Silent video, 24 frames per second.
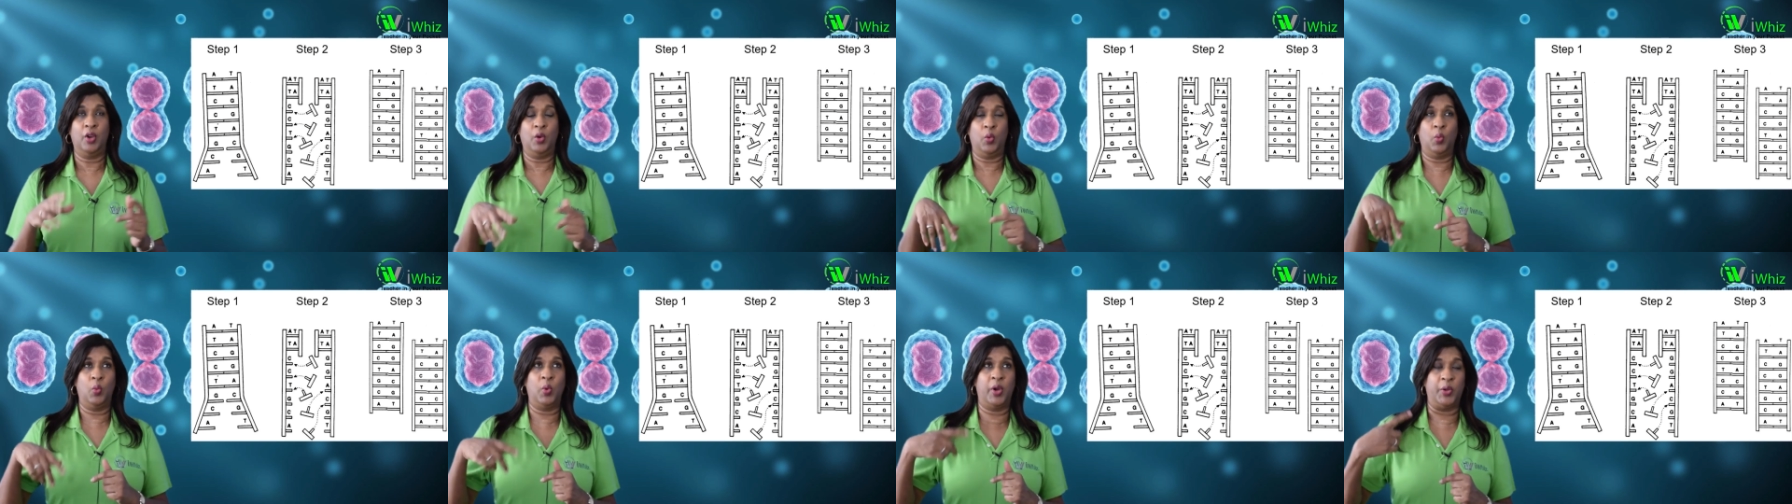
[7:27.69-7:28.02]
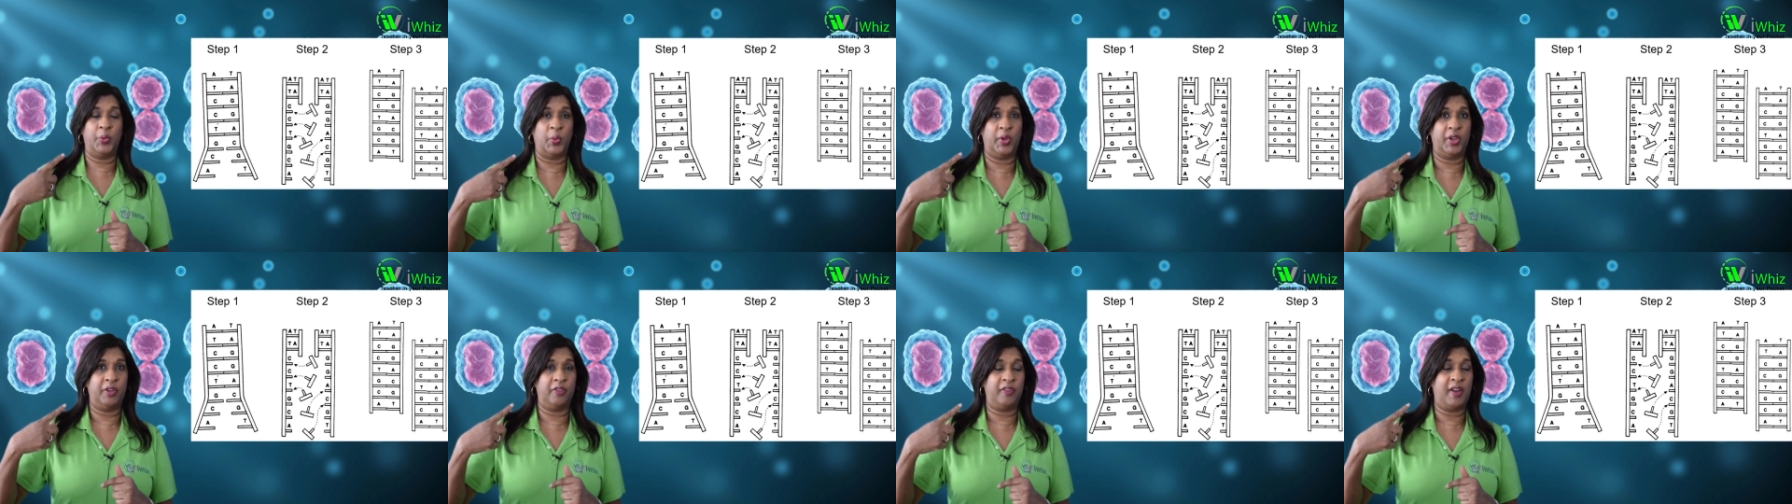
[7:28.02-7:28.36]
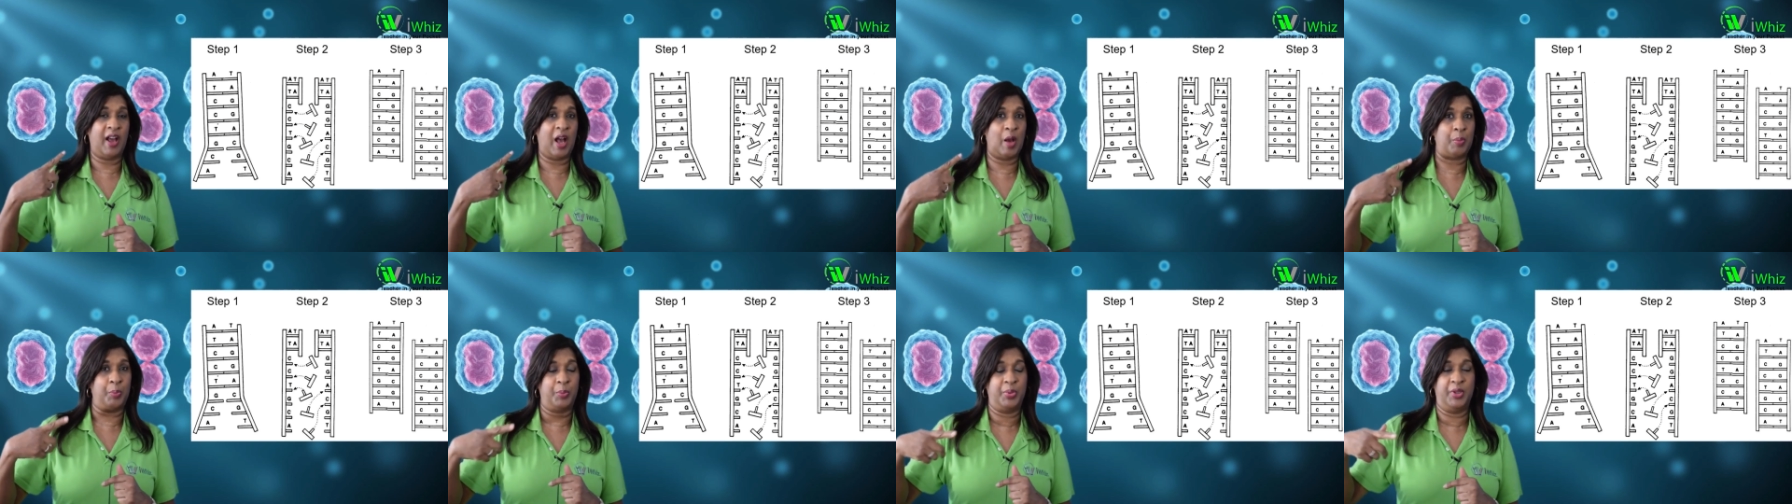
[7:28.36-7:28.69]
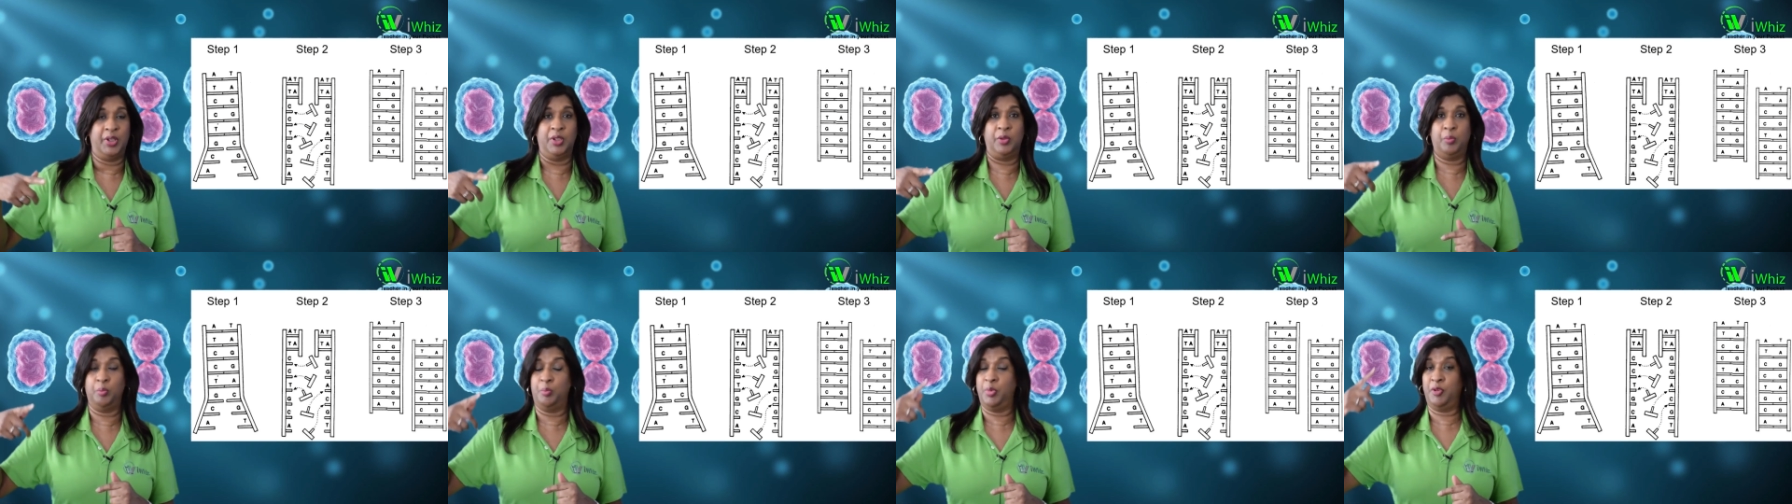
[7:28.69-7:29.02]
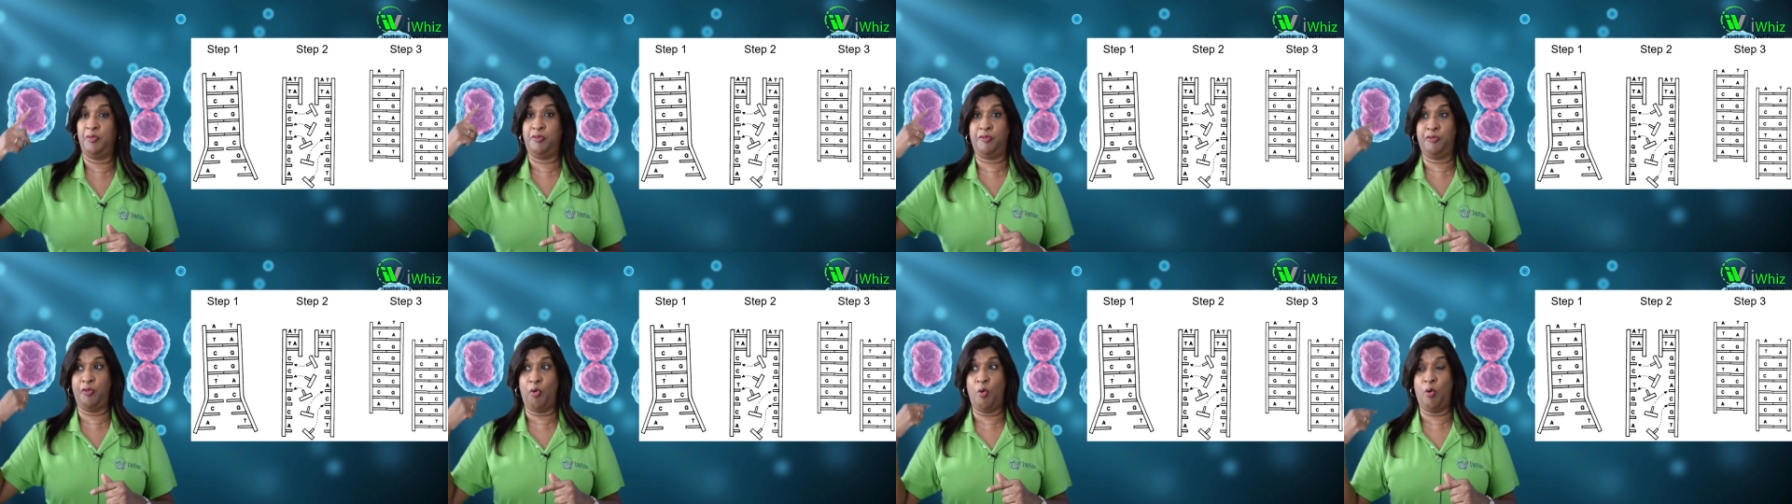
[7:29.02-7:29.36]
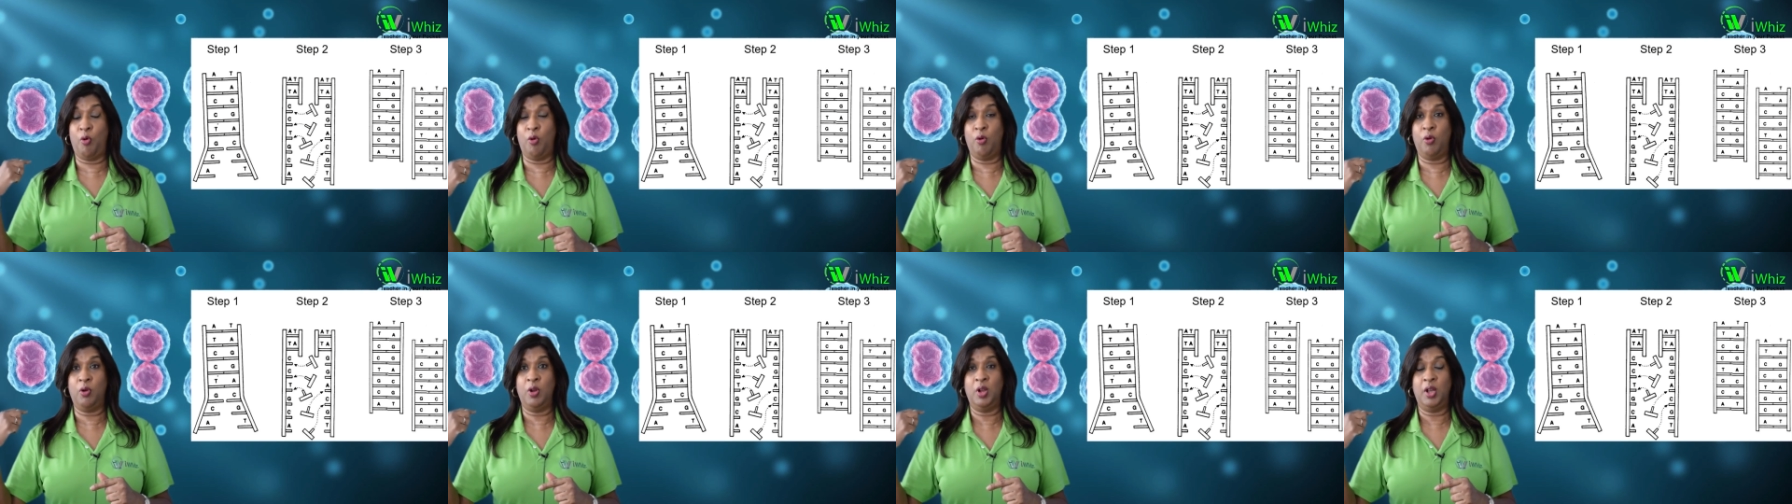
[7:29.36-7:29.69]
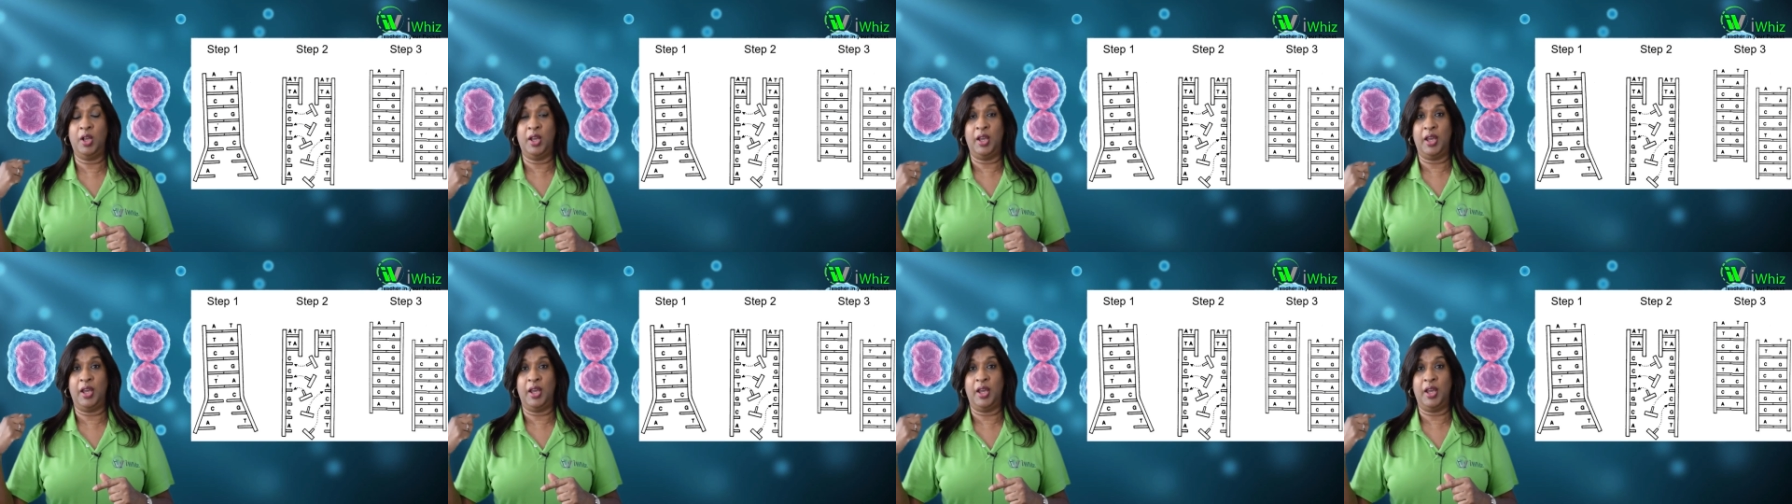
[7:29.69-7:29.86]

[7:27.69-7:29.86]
what would have happened before,